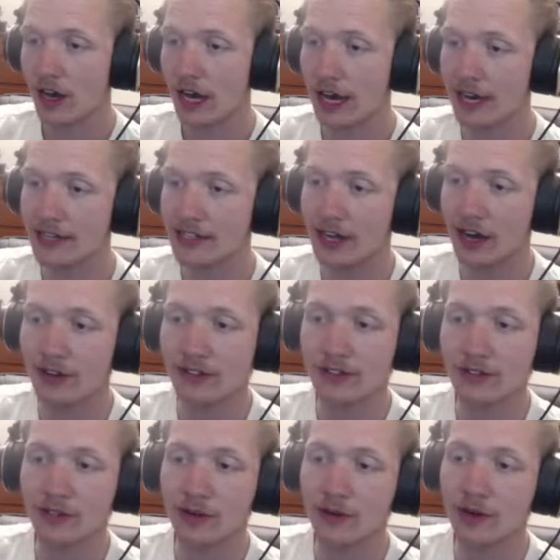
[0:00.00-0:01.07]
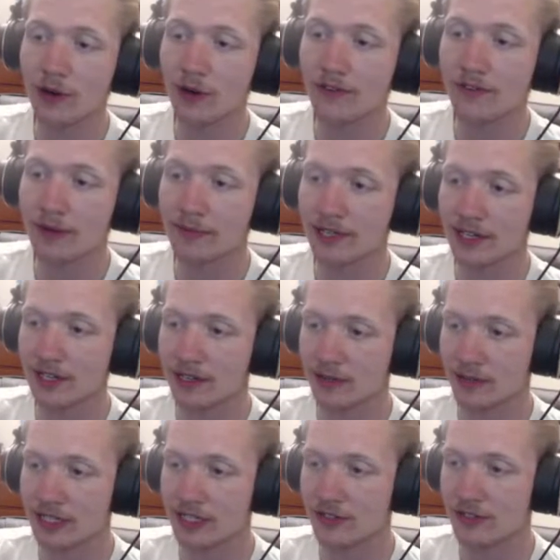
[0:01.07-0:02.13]
I also don't know if I'm gonna
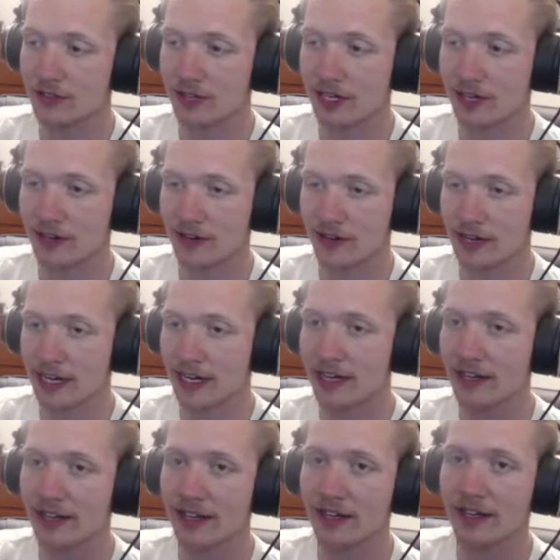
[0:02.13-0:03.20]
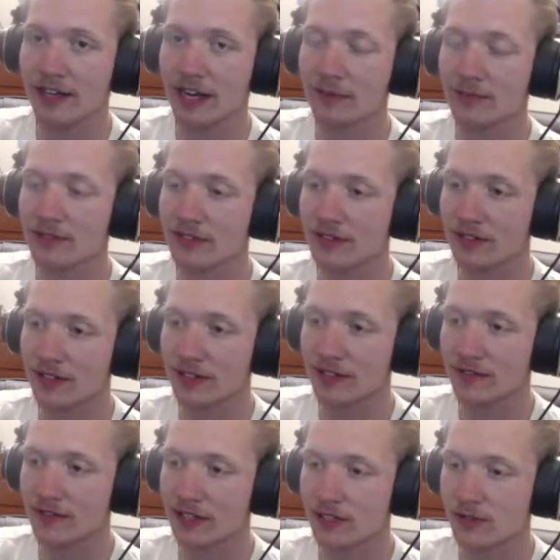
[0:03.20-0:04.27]
green screen it or not. I'm still on
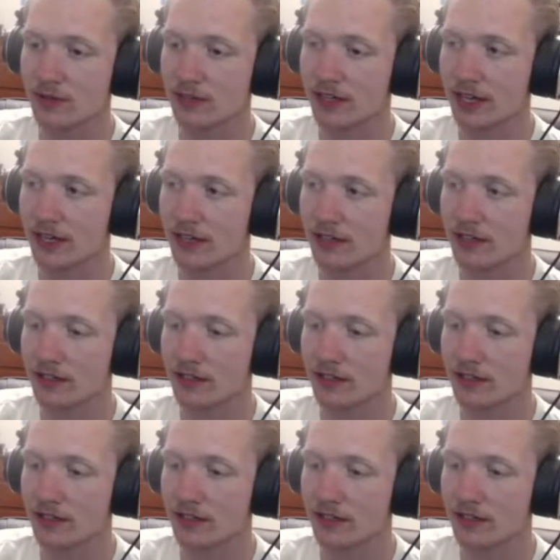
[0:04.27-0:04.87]
the fence with that.